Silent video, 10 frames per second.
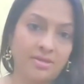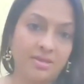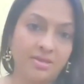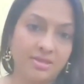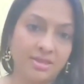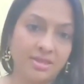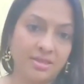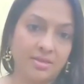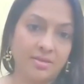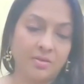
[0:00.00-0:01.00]

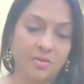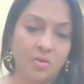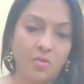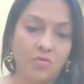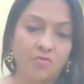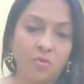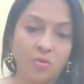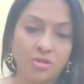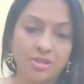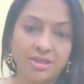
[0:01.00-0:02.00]
13,
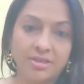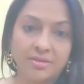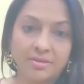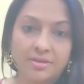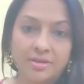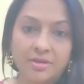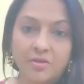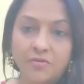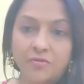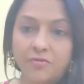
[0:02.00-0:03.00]
14,
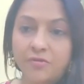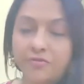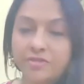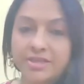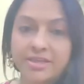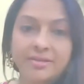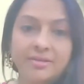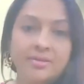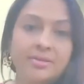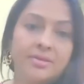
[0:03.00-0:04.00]

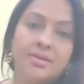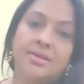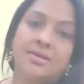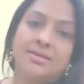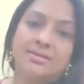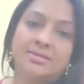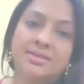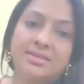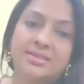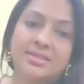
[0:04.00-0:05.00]
15,
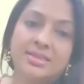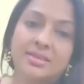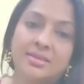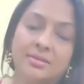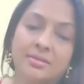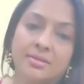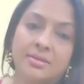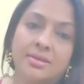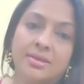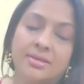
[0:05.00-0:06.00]
16.
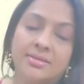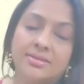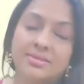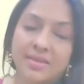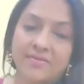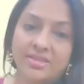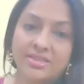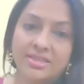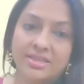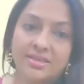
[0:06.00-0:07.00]

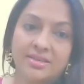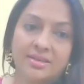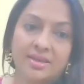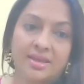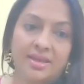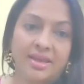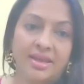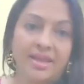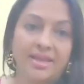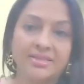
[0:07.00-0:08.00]
17,
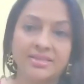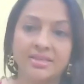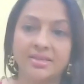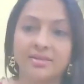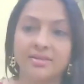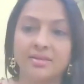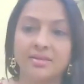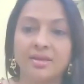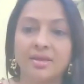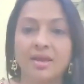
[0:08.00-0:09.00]

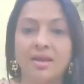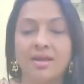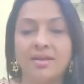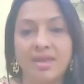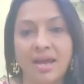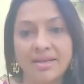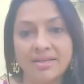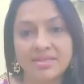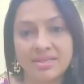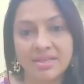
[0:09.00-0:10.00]
18,
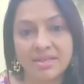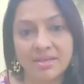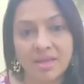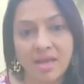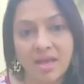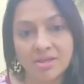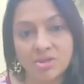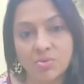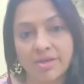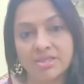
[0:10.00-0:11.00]
19,
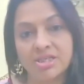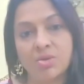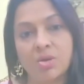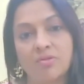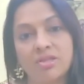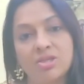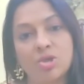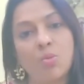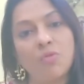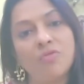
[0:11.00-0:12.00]
and 20. You are at the
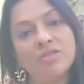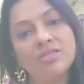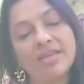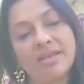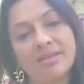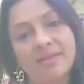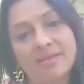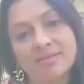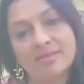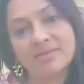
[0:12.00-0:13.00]
top of the
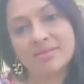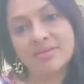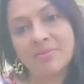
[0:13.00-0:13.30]
staircase.